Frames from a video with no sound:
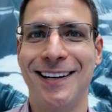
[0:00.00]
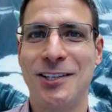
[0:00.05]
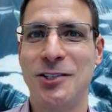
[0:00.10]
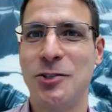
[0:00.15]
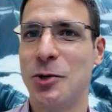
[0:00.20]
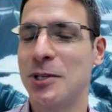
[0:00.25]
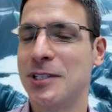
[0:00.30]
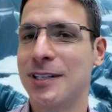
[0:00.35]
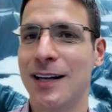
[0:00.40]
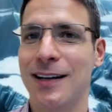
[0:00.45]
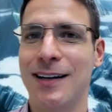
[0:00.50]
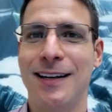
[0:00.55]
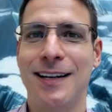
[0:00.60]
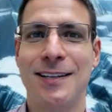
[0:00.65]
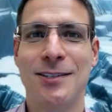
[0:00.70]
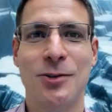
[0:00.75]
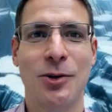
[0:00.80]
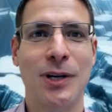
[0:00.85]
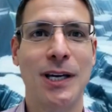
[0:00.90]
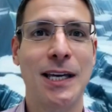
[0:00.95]
Jewish
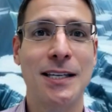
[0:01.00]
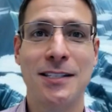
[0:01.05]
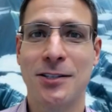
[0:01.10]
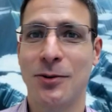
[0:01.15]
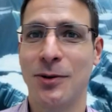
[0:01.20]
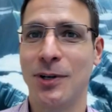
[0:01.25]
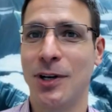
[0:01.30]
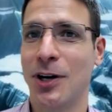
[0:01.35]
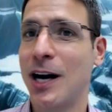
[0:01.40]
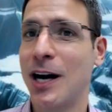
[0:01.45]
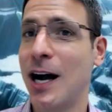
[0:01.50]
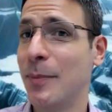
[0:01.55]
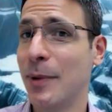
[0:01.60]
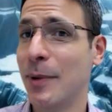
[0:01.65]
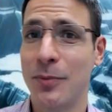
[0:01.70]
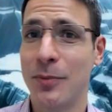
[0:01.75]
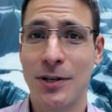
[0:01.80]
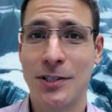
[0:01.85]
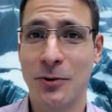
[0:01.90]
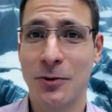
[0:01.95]
studies or history or
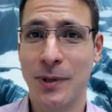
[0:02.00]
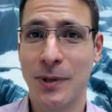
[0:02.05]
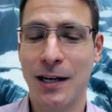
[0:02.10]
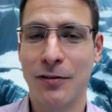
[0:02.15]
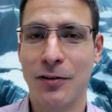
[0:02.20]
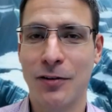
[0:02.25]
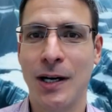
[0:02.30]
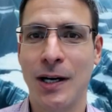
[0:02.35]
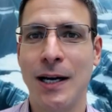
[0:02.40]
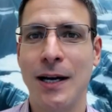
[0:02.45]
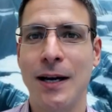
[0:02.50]
comic books or whatever.